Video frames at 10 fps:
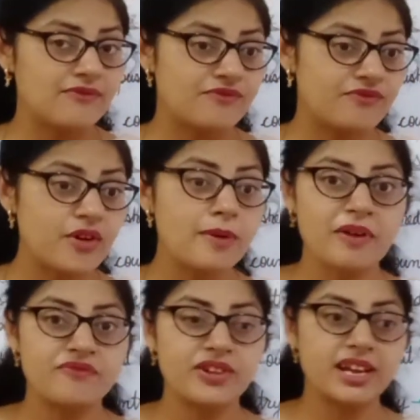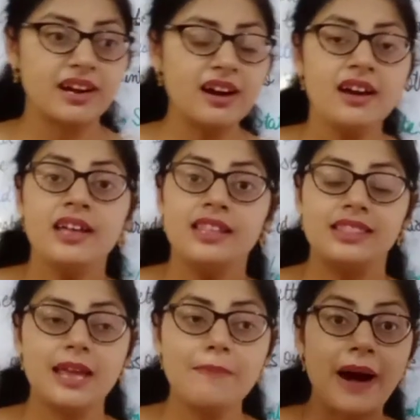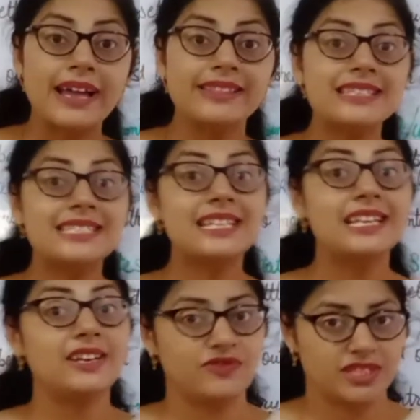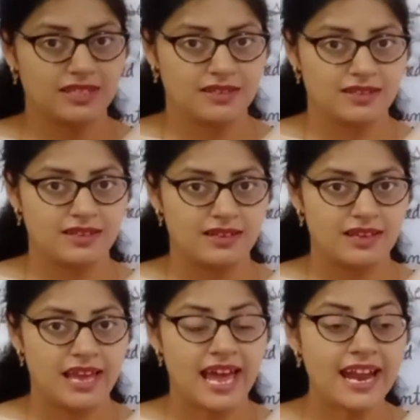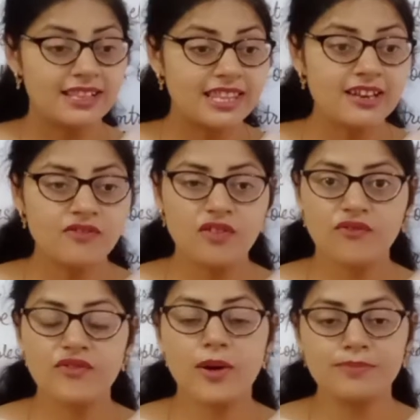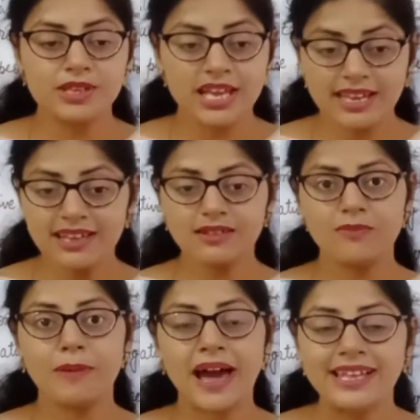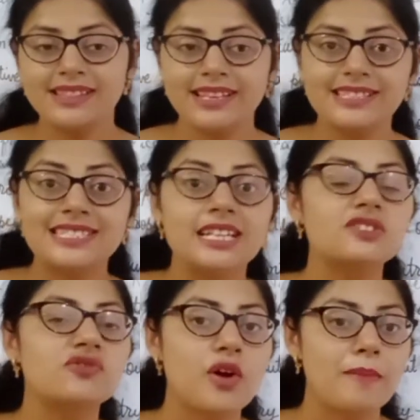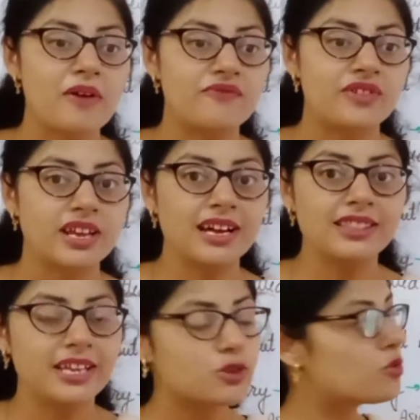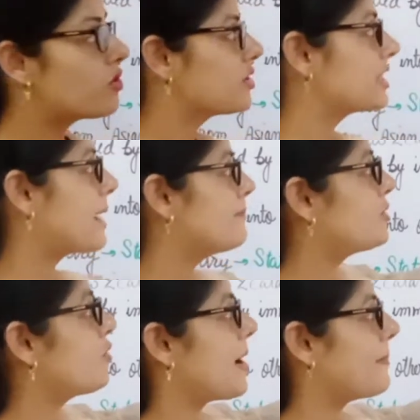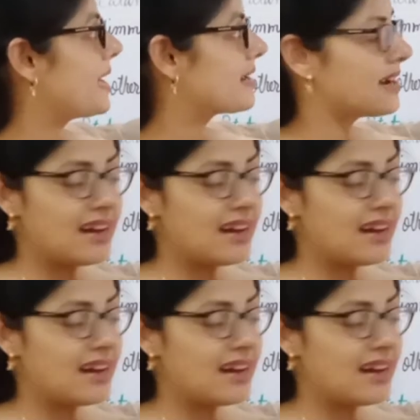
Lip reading: From Africa, they buy the slaves. And they, buying these slaves from Africa, they took them to America